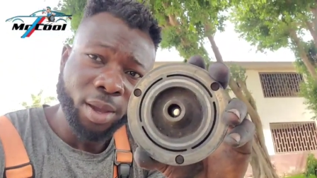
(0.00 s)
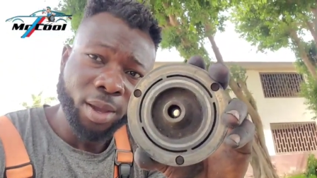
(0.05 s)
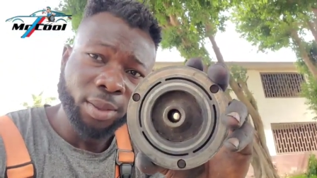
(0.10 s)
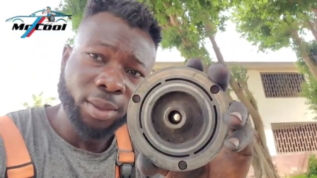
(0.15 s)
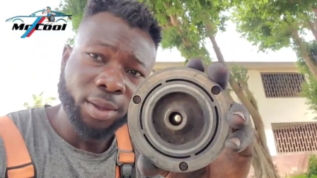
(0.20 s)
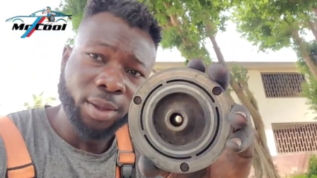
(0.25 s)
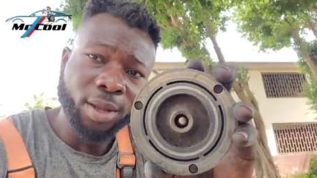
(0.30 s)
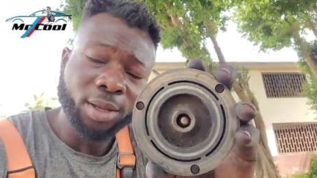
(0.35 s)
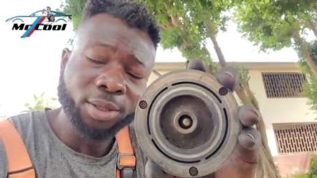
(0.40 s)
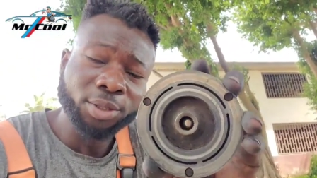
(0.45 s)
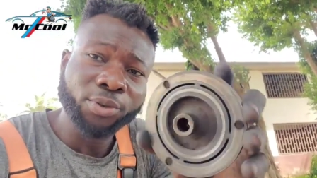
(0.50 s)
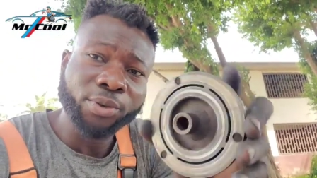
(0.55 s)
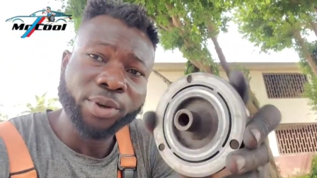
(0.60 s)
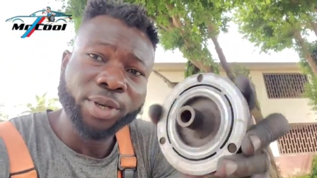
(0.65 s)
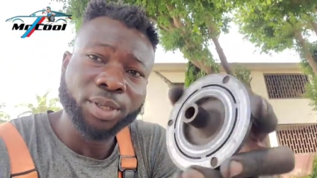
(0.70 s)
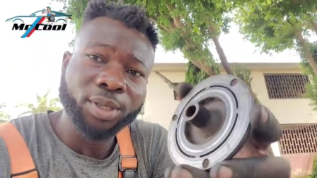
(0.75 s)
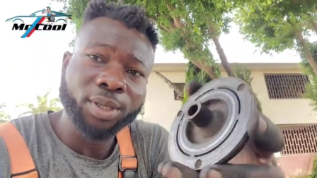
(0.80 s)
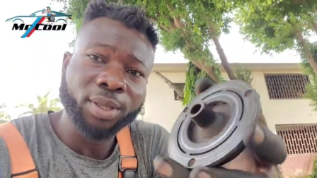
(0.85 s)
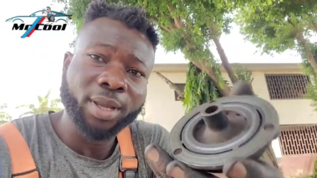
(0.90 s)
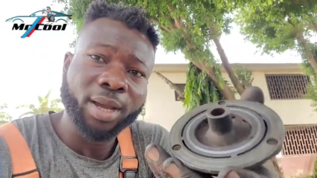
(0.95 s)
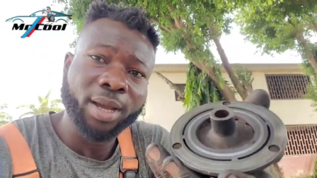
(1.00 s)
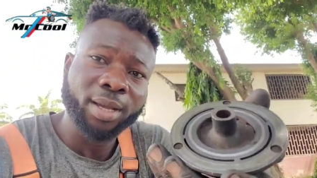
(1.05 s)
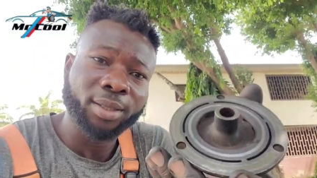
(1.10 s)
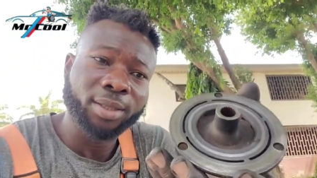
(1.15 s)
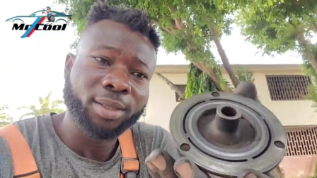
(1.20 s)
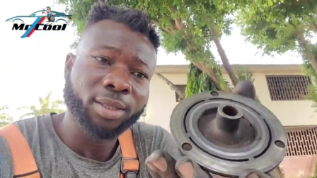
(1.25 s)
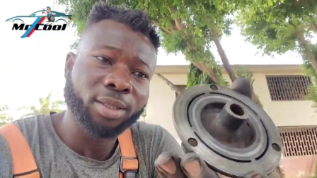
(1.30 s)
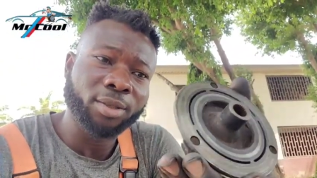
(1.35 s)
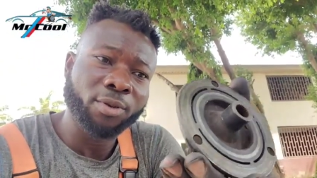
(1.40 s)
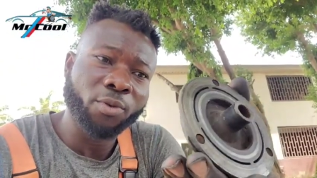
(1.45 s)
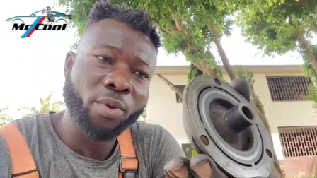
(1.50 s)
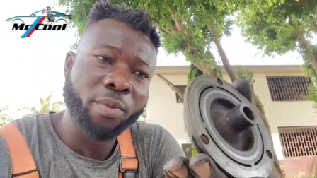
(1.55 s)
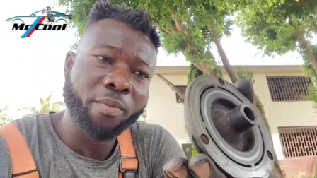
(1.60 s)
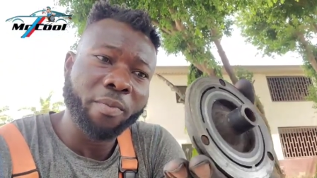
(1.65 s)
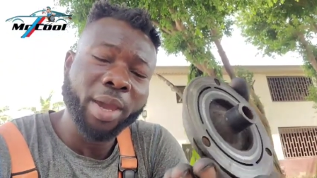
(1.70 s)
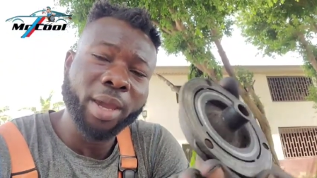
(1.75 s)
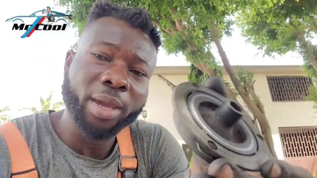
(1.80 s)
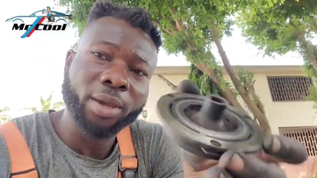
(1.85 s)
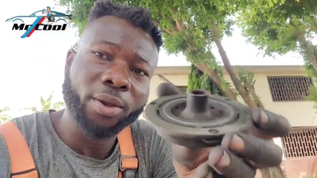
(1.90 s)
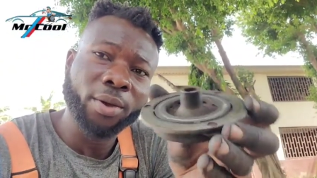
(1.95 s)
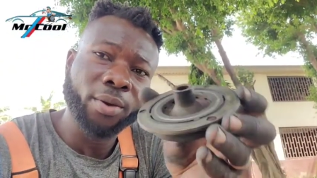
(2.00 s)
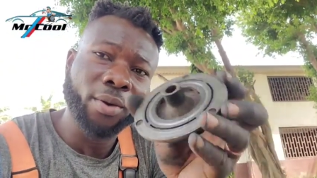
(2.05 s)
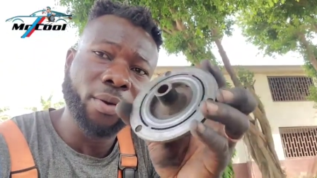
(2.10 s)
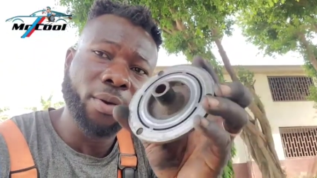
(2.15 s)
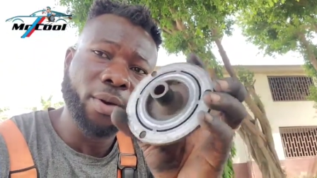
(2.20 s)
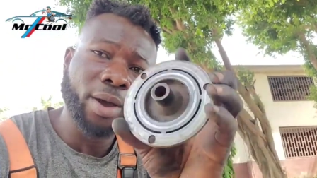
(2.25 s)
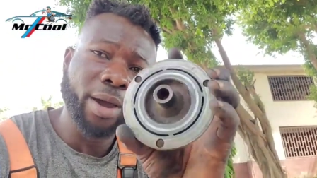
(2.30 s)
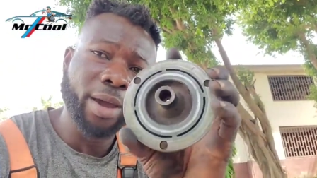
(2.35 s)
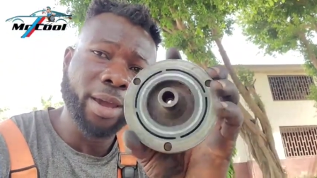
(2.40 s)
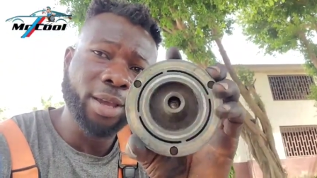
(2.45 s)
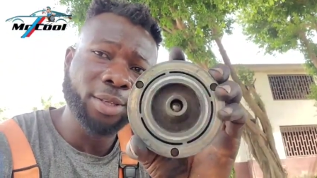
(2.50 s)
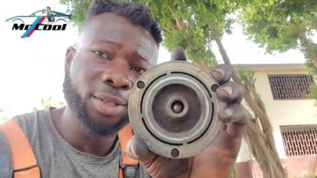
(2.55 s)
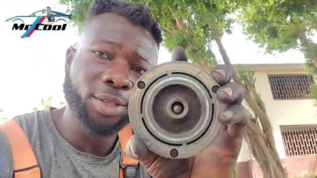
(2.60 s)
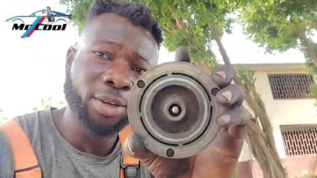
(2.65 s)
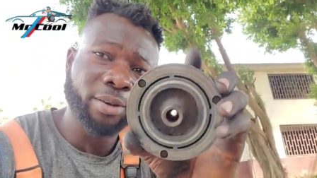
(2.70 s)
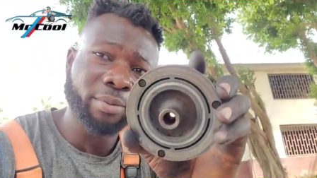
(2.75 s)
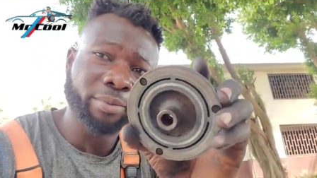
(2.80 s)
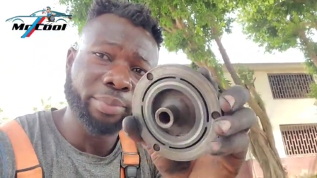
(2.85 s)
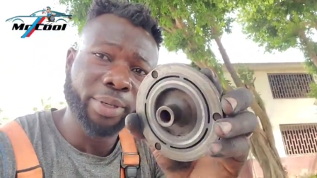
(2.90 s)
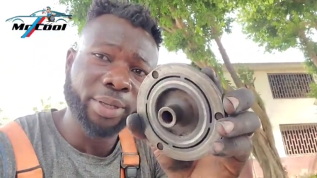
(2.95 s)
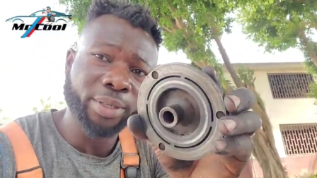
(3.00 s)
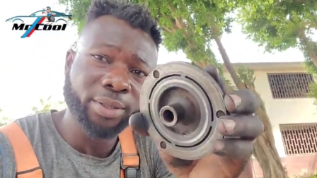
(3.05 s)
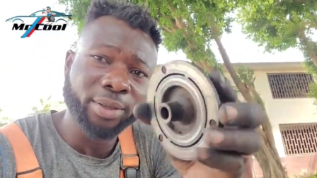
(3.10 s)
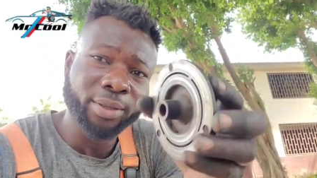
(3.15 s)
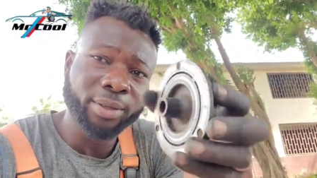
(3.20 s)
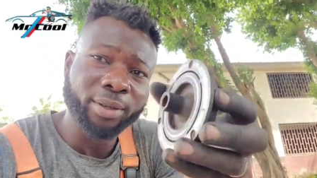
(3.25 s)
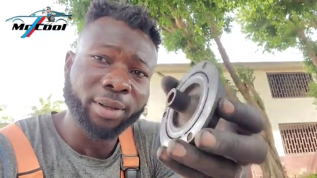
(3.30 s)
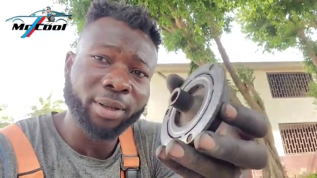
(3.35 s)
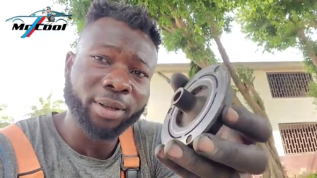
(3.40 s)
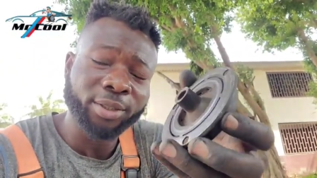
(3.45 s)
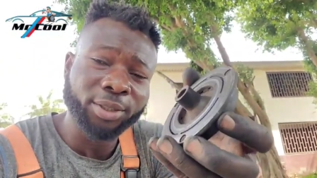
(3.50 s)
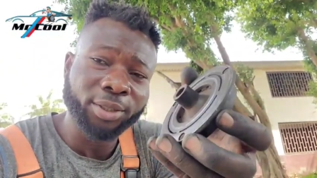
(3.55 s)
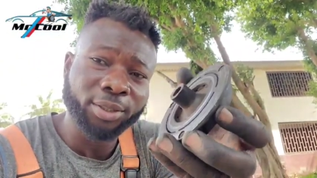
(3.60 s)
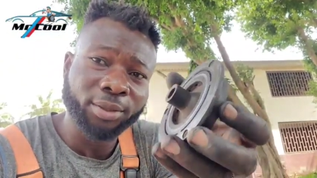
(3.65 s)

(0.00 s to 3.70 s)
The next reason that will make your AC compressor clutch